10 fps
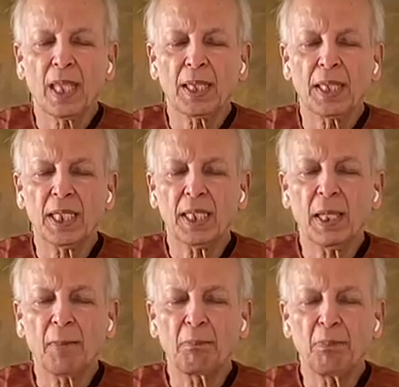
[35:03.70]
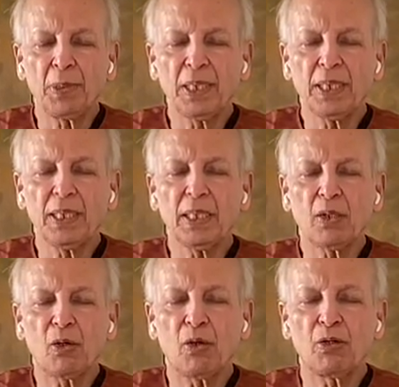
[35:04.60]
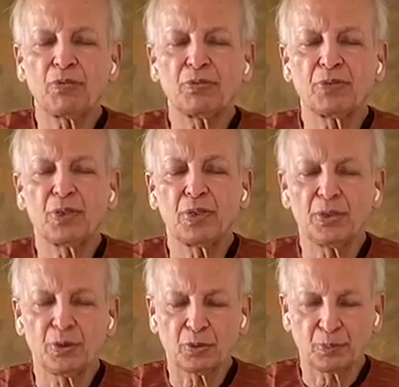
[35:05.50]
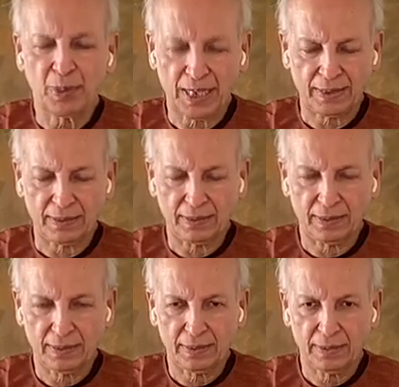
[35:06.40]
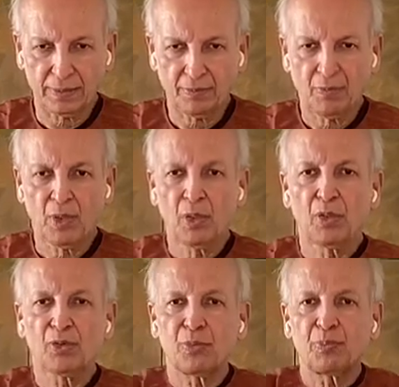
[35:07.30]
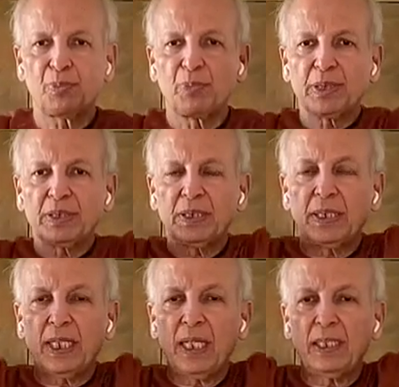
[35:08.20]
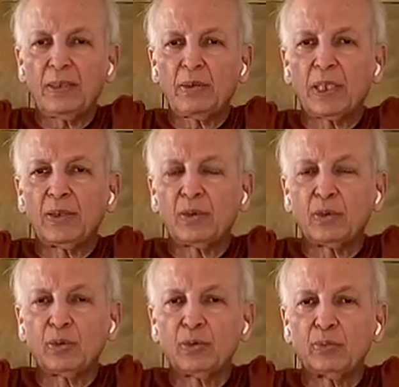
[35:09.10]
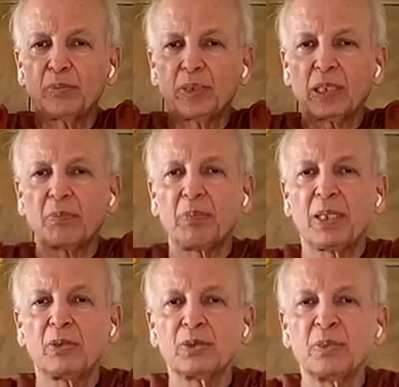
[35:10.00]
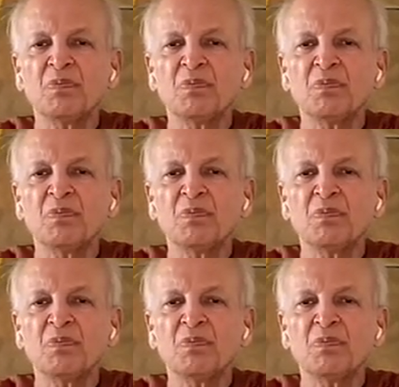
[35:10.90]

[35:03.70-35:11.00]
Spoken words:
the beginning of your practice. So Bhastrika you can do like a bellows,